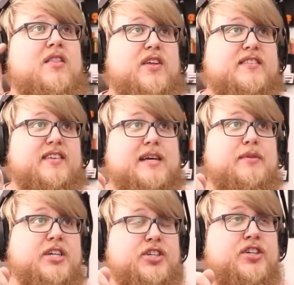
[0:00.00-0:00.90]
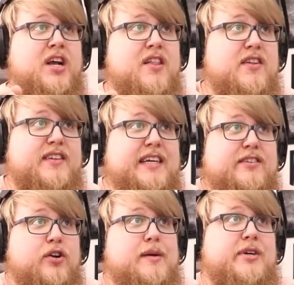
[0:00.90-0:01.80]
this image, the
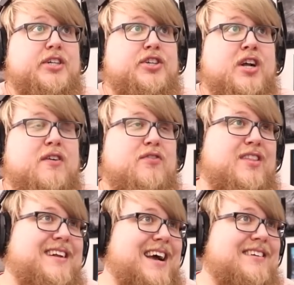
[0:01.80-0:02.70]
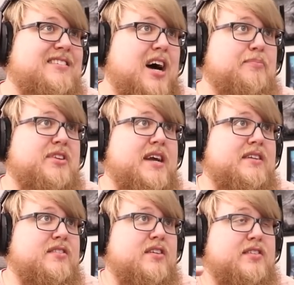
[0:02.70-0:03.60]
teaser image for the next
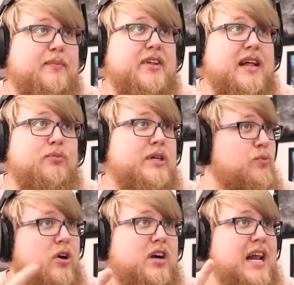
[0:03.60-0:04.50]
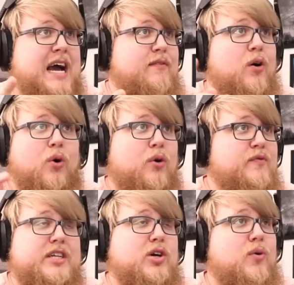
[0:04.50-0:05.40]
updates, something that we were gonna have a whole
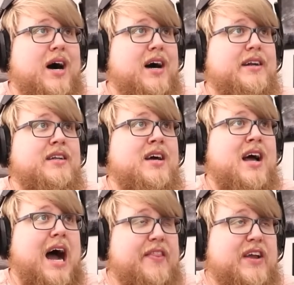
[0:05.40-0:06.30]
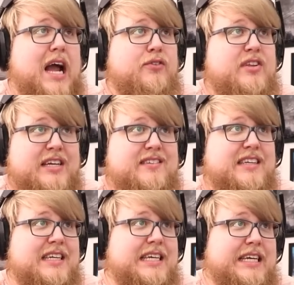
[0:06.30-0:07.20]
video on I think I'll tease
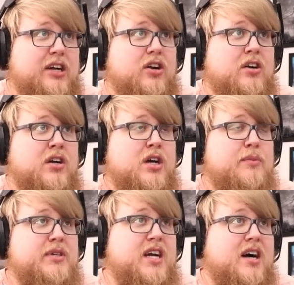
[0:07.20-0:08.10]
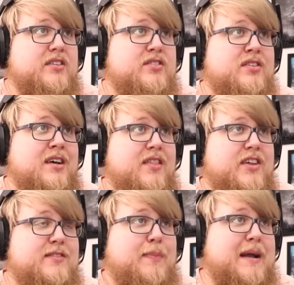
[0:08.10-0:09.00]
it here because
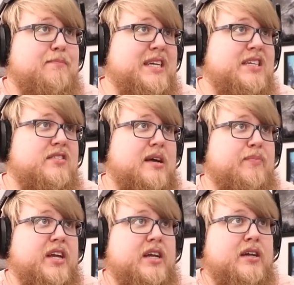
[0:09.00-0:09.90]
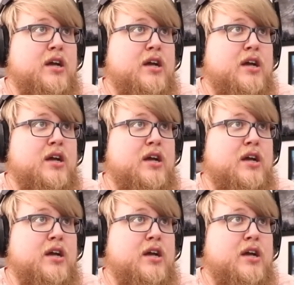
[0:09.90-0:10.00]
this might mean something.